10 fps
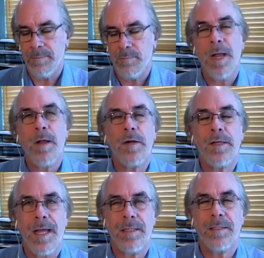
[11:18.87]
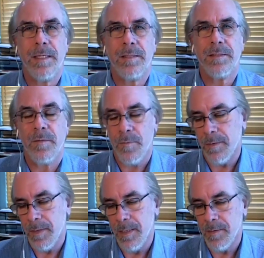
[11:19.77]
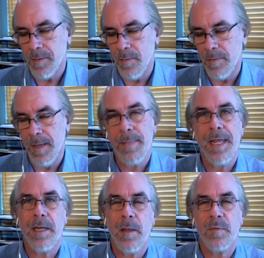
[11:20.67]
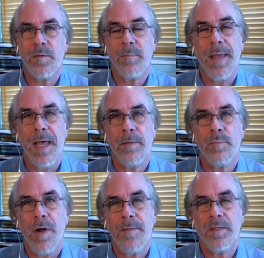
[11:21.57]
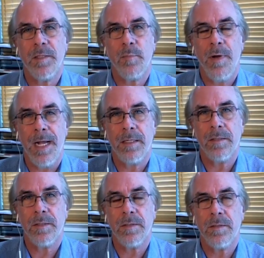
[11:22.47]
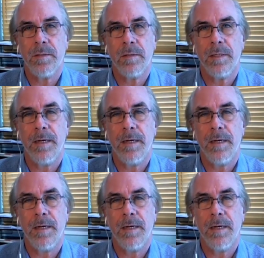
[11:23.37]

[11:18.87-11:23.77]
prioritize things differently. And so they may end up with some bad privacy practices.